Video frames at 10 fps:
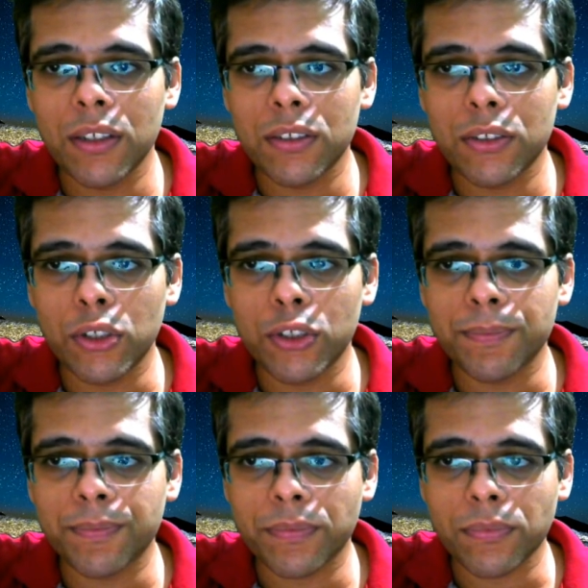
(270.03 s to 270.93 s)
So
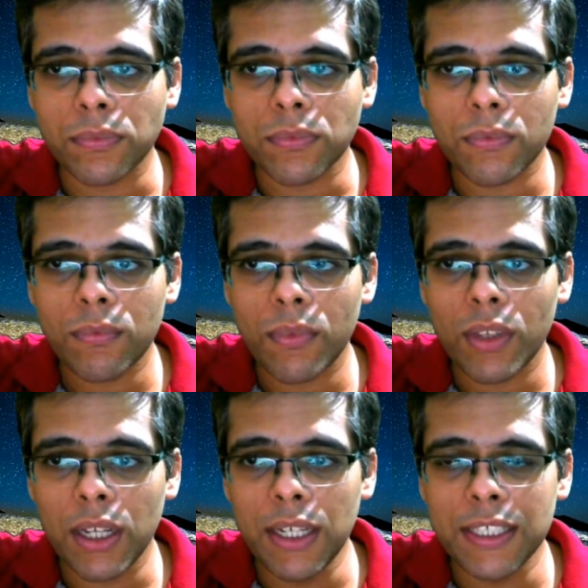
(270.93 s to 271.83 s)

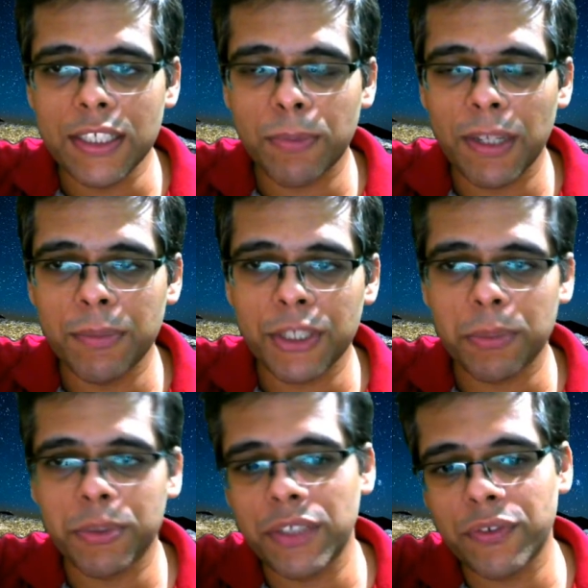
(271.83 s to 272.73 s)
he just plays
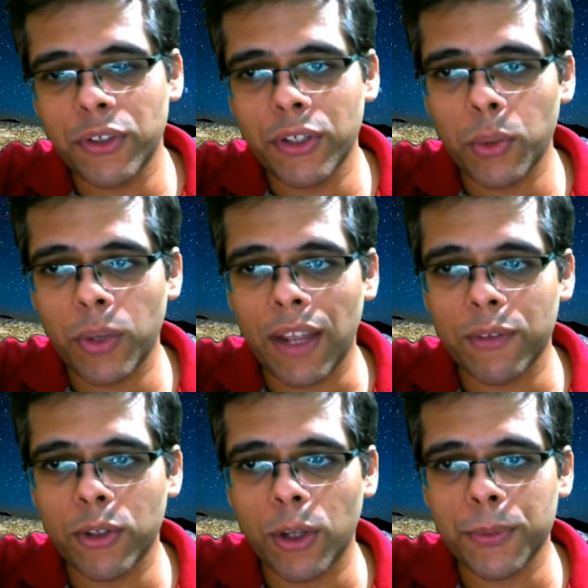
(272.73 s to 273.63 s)
bishop g4 to
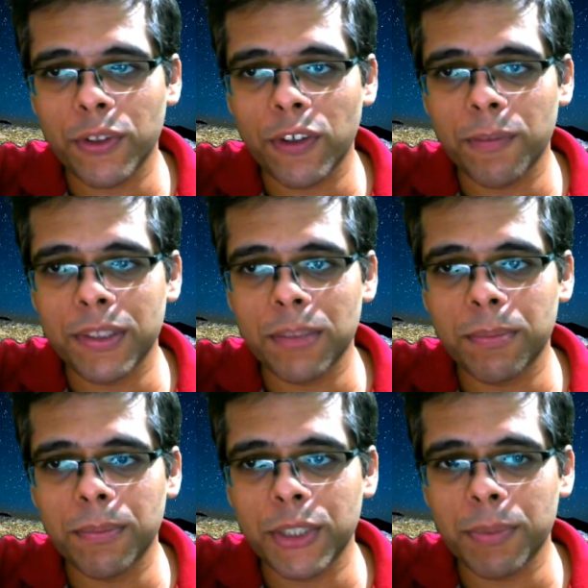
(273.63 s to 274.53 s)
have the option of bishop
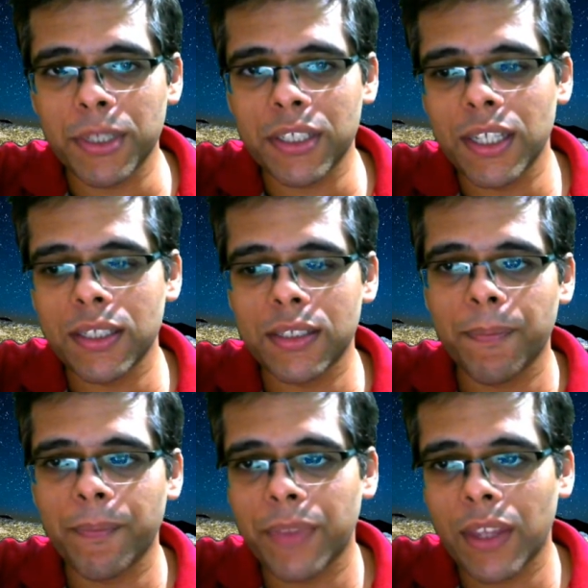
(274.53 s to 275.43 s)
e6
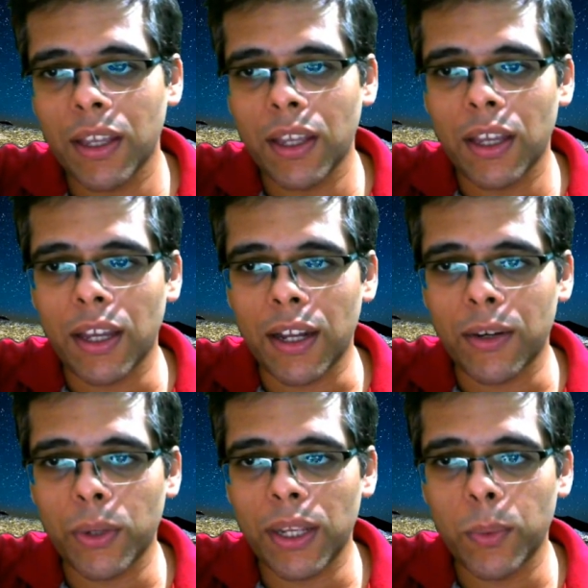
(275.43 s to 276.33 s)

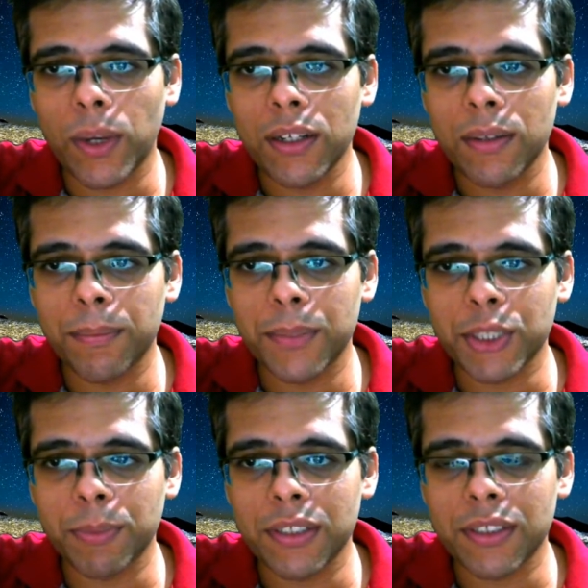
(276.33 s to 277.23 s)
and rook e1,
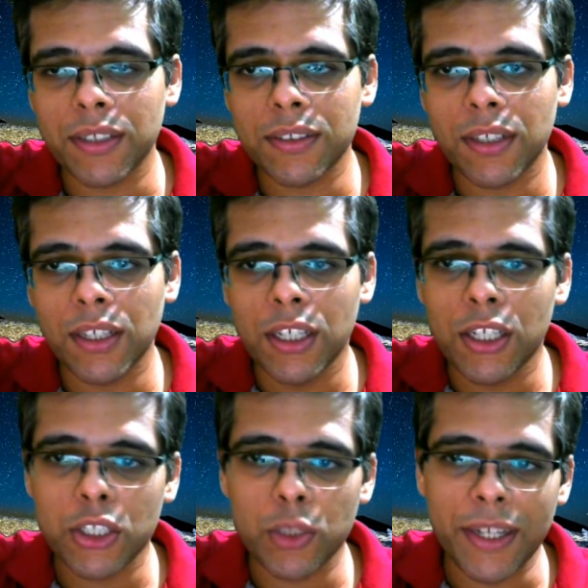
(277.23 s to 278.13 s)
bishop e6.
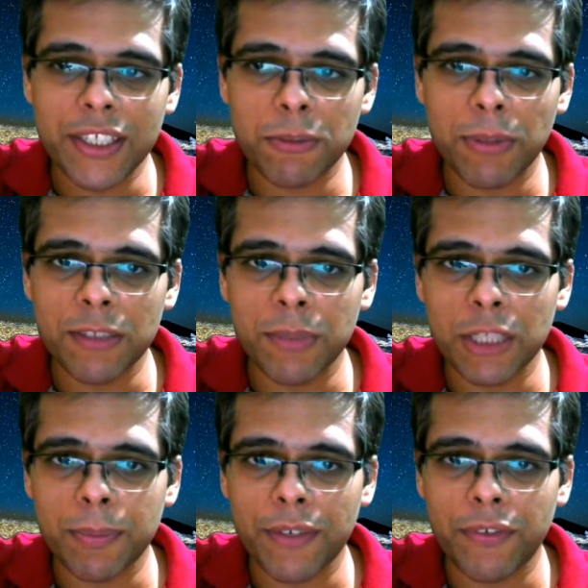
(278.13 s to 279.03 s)
So white just plays
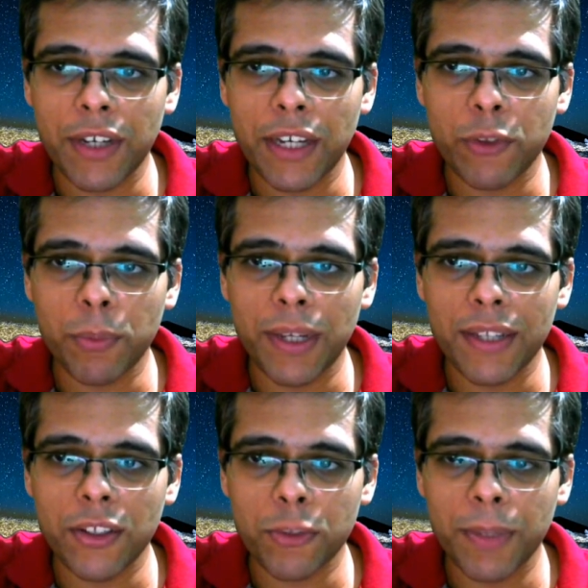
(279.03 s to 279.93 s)
bishop f5 to
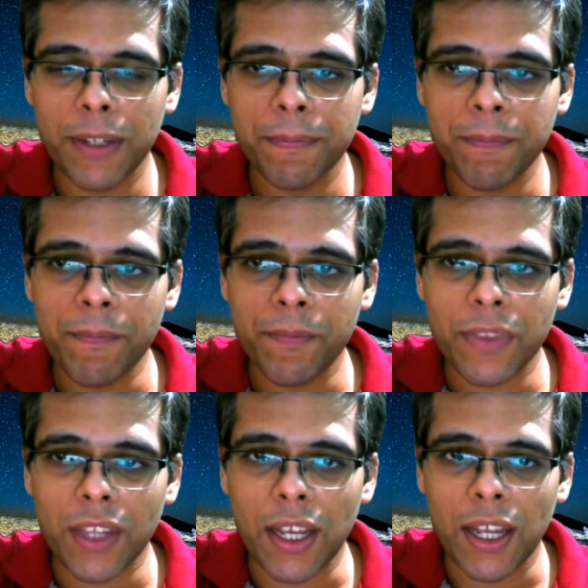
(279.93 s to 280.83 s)
break this pin,
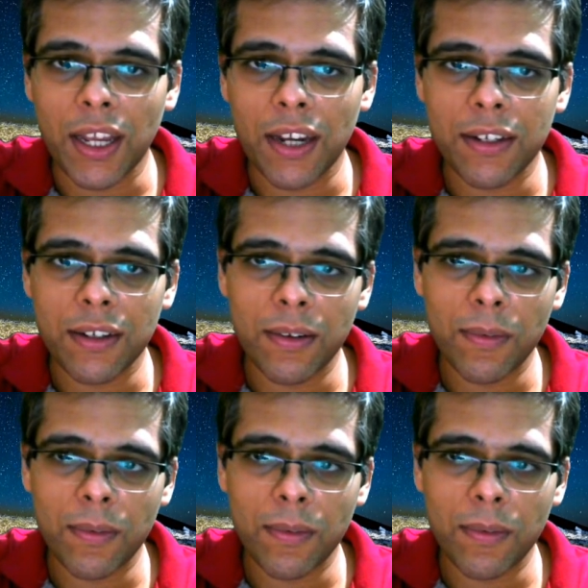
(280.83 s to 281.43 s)
and